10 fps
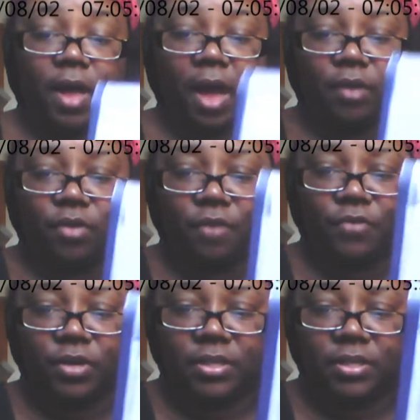I don't know if
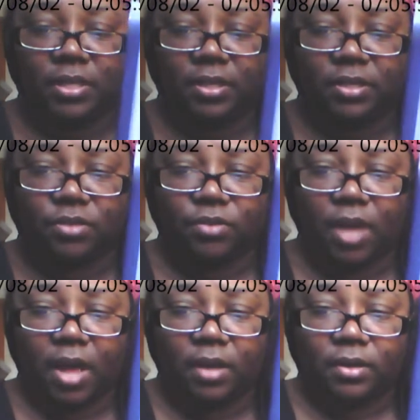you can see this or not,